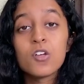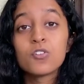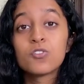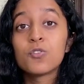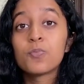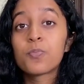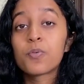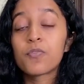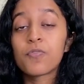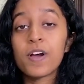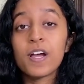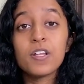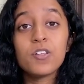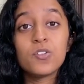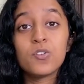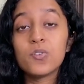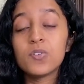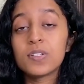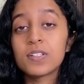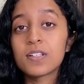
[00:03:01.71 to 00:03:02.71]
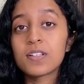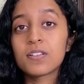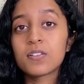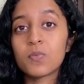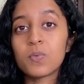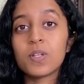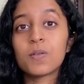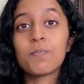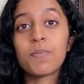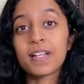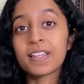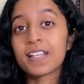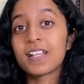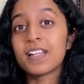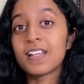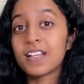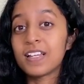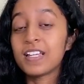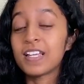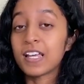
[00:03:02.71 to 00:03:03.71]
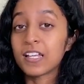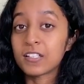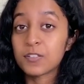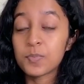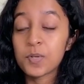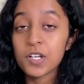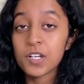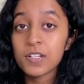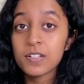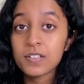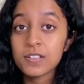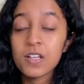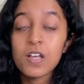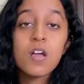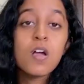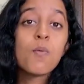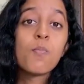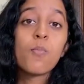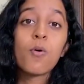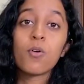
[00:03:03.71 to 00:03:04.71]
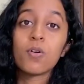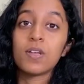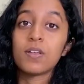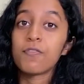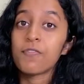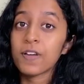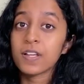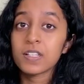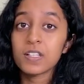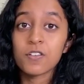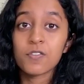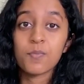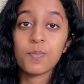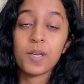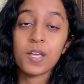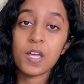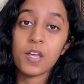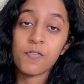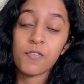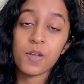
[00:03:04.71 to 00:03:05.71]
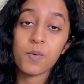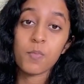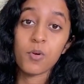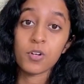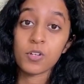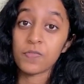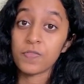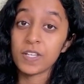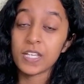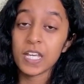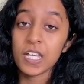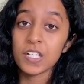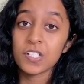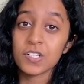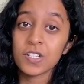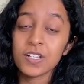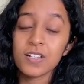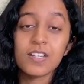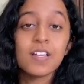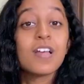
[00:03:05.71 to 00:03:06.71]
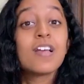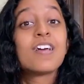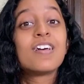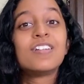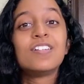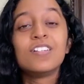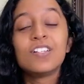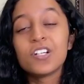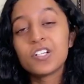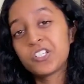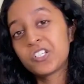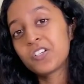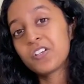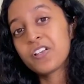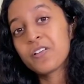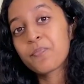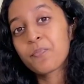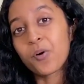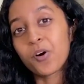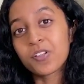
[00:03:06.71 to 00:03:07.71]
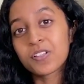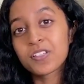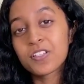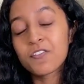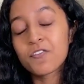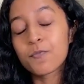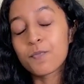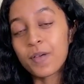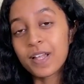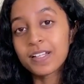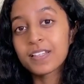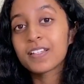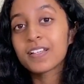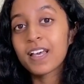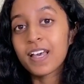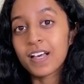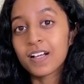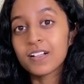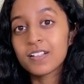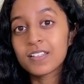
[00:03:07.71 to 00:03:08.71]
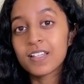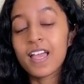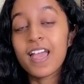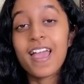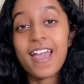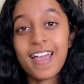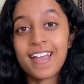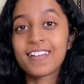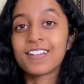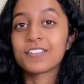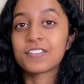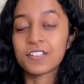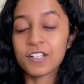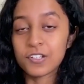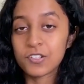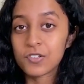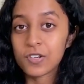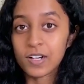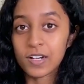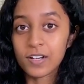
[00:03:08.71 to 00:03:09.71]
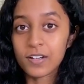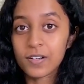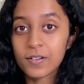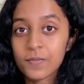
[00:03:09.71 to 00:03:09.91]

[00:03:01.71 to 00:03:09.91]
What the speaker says: to provide users with better learning experience, more effective behavior modification, nurturing positive mental health, and etc.